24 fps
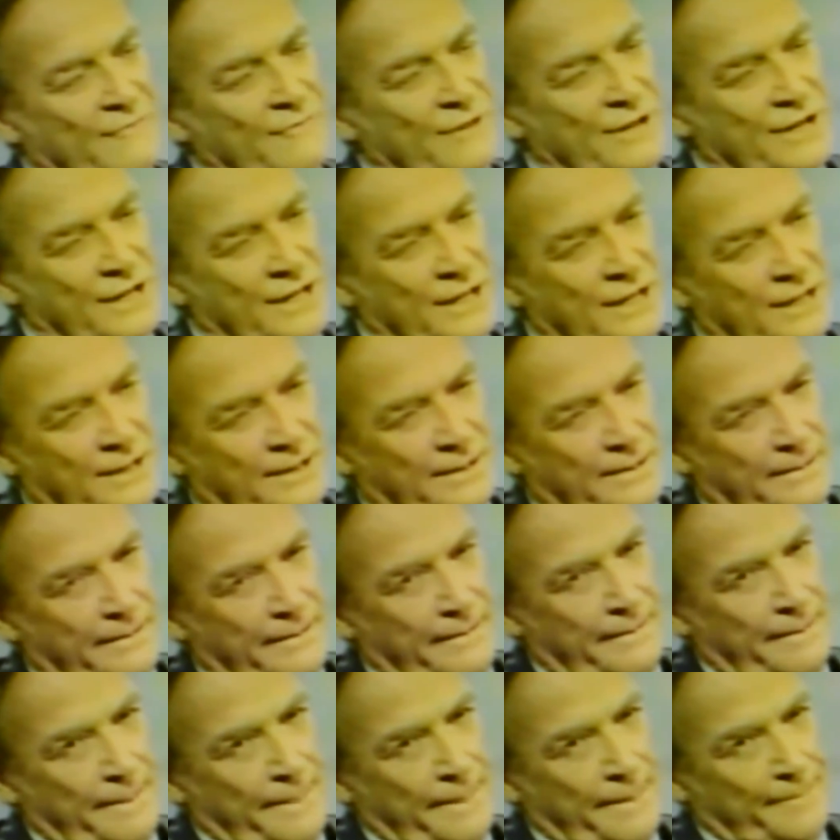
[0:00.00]
written
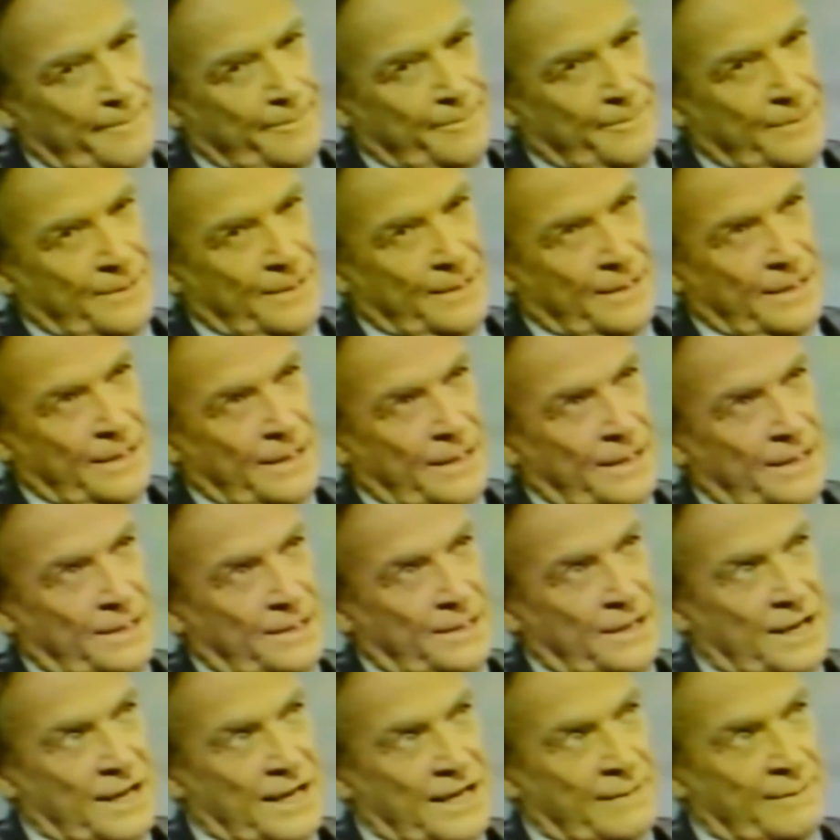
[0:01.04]
a
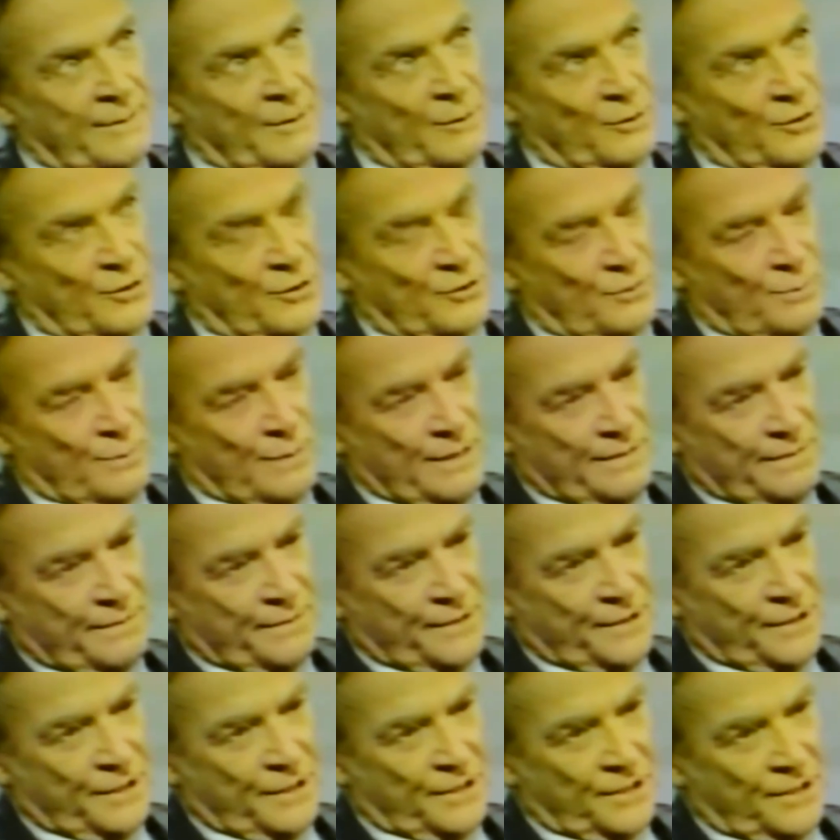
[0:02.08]
document which was meant for
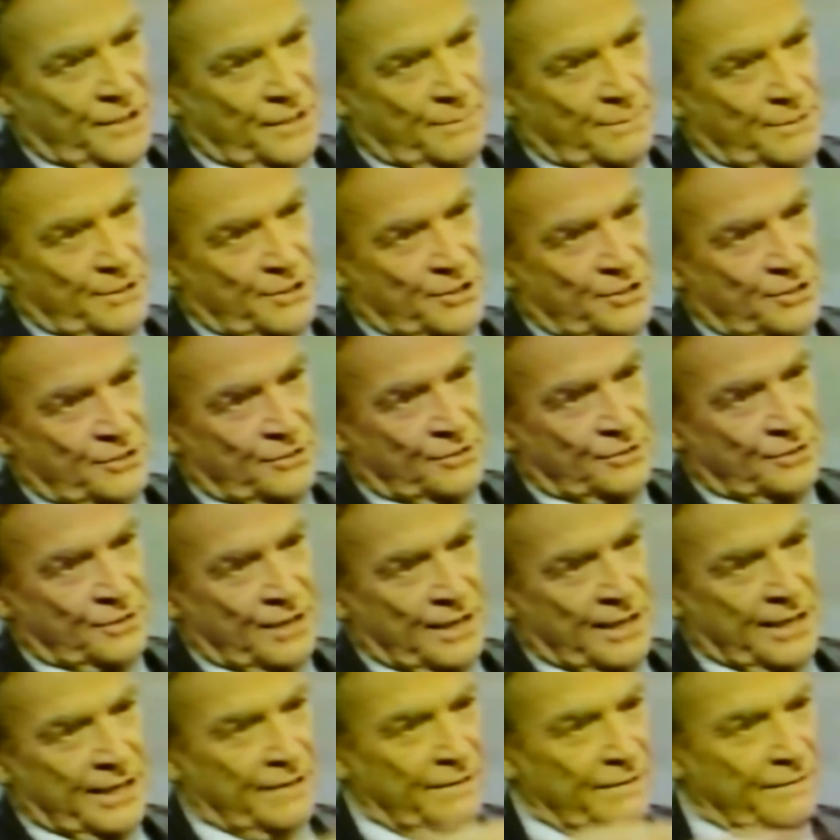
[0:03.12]
the other commissioners.
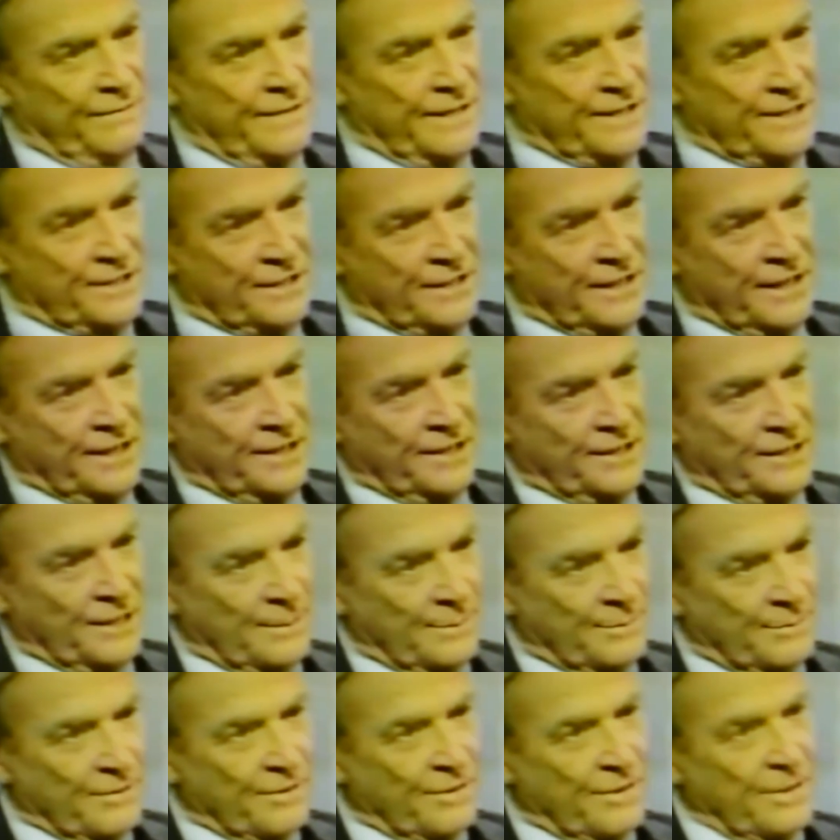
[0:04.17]
I had investigated a
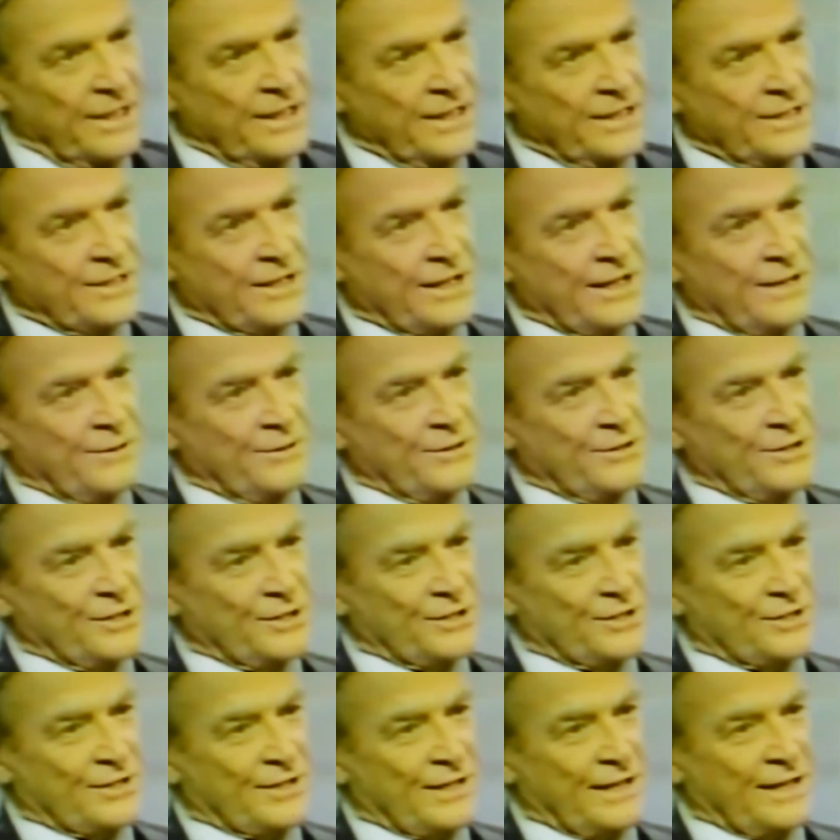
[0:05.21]
number of things, and I was
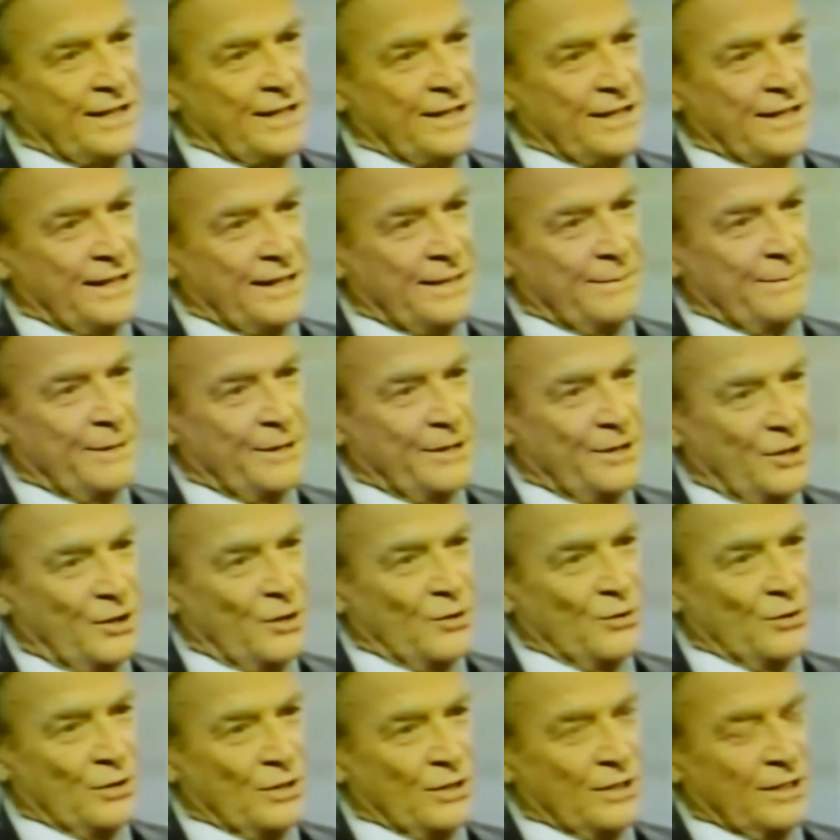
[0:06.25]
just sending them a
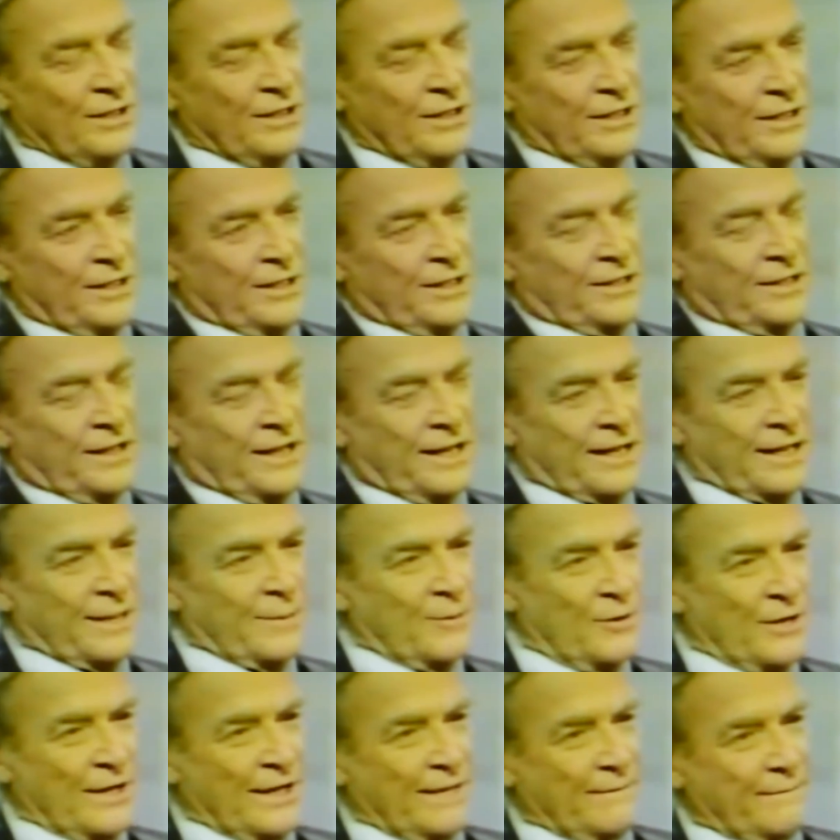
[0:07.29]
note telling them
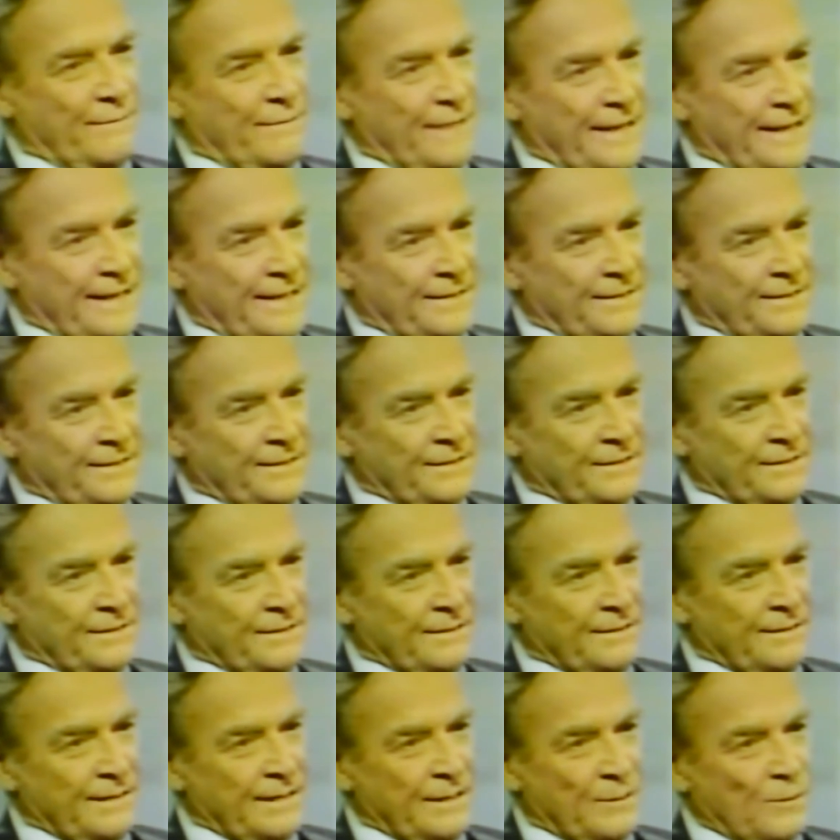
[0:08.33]
what I'd found.
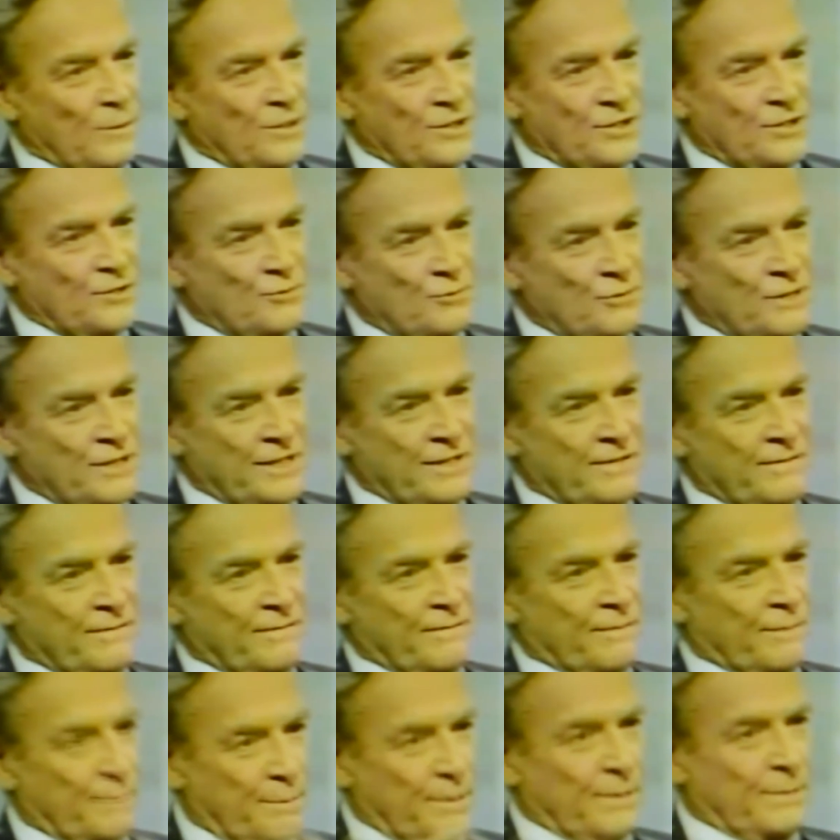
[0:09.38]
And it wasn't written
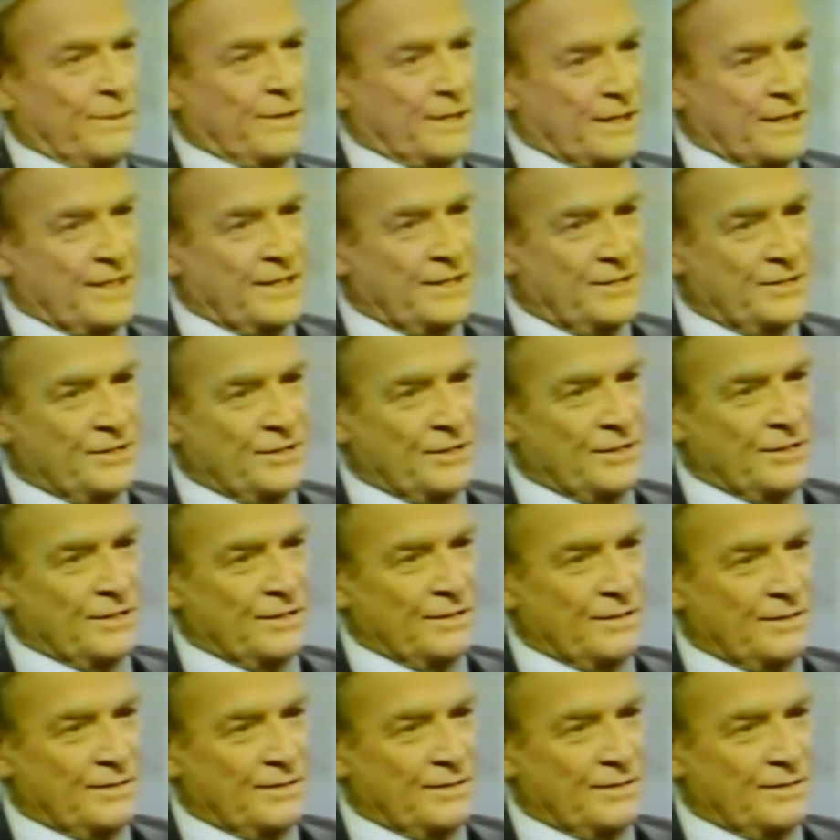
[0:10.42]
for publication.